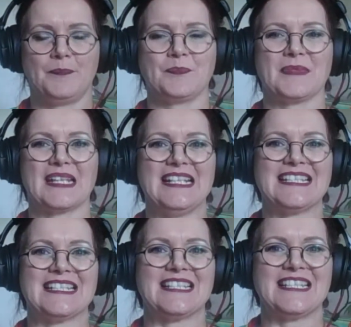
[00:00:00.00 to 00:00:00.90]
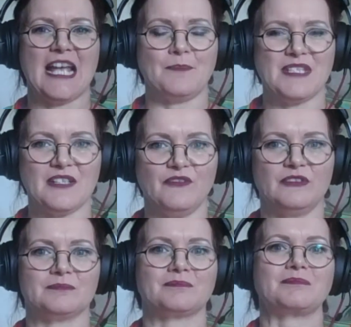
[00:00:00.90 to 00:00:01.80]
is that adaptive
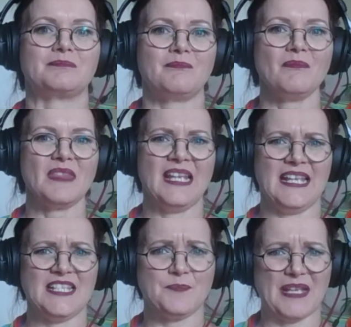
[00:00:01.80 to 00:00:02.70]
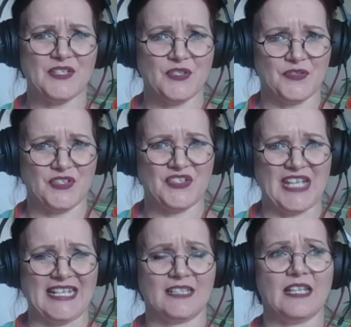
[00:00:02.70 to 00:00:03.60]
is based on
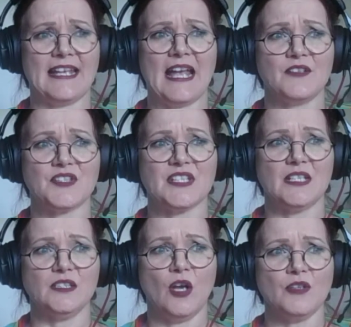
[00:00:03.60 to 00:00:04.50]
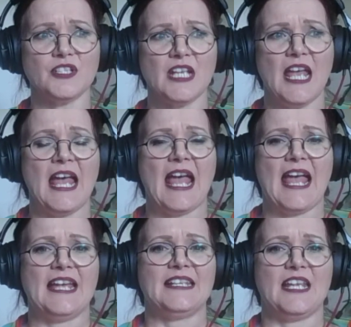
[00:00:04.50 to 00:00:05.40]
static layouts a lot,
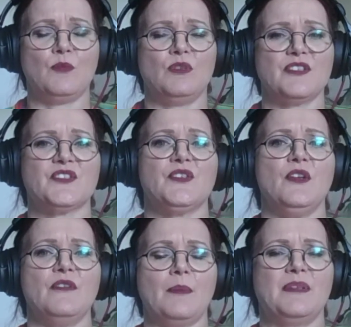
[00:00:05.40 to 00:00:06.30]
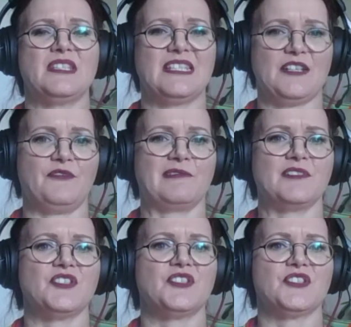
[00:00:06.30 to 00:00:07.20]
and it will serve up a
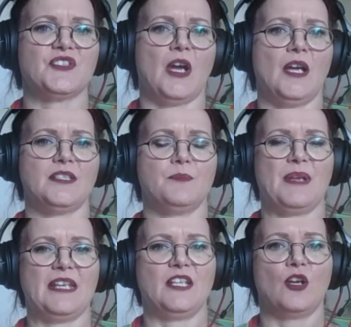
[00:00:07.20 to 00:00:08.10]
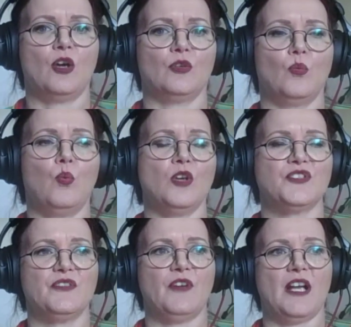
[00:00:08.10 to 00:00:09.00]
different design depending on what
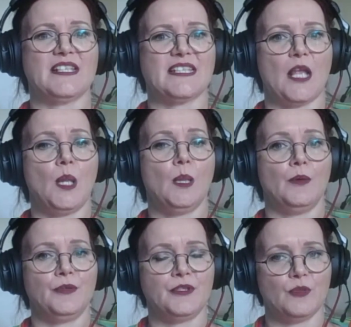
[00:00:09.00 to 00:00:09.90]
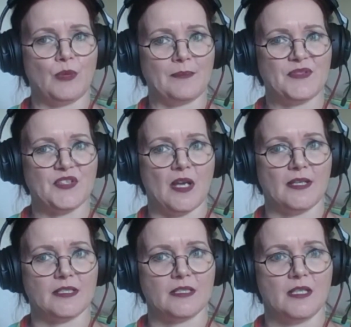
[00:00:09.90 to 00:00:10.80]
device loaded the
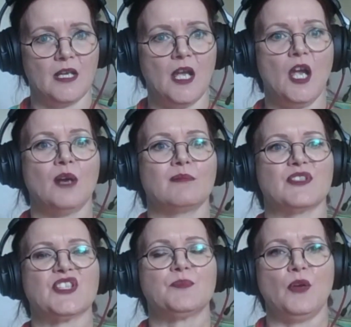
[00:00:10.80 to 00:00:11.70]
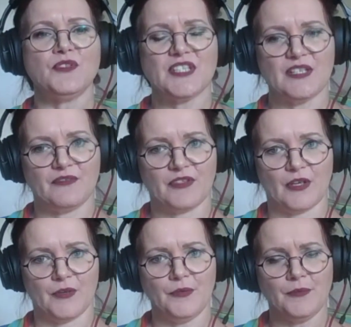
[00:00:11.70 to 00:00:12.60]
website. Responsive, though,